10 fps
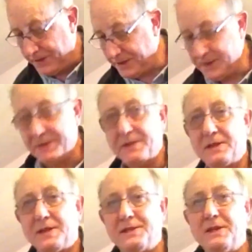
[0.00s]
it is,
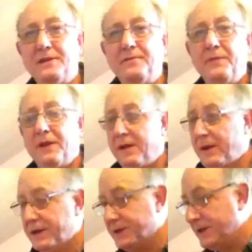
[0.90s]
that's in.
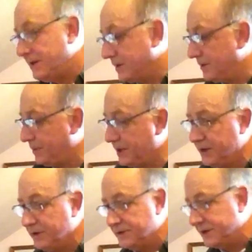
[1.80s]
So now I'm going to
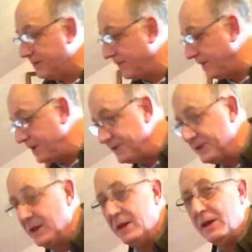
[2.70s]
play you some of these